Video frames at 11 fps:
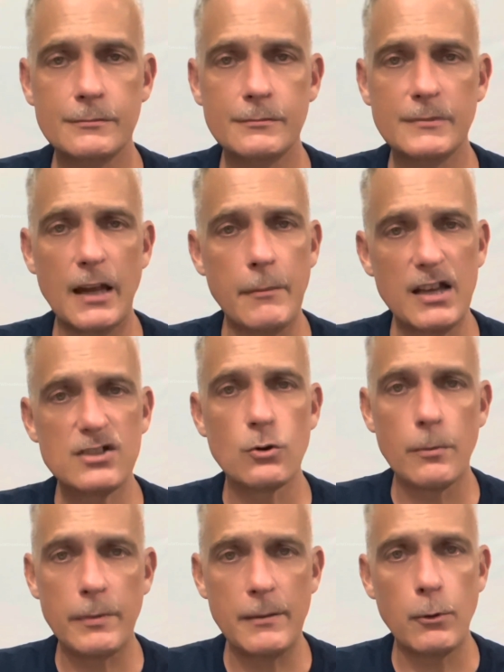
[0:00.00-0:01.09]
they make sure
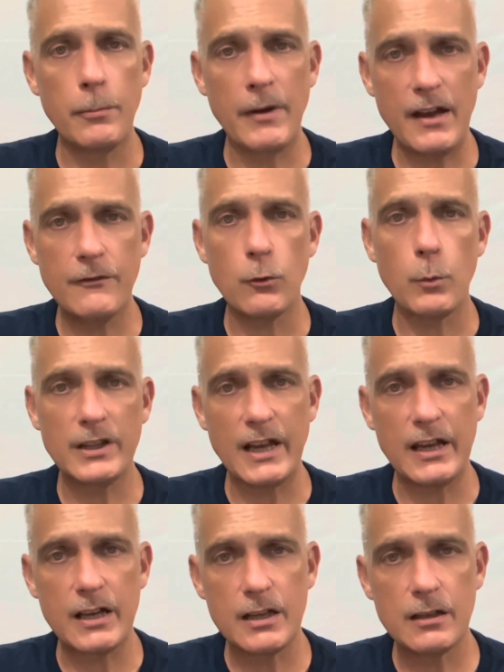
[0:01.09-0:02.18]
people pay for what they
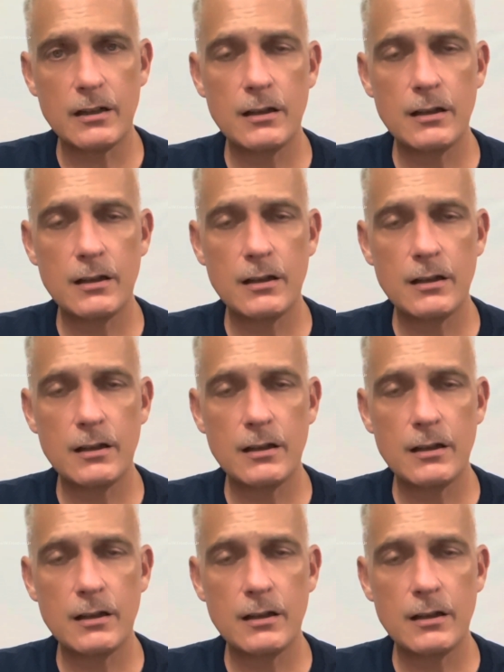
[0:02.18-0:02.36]
get.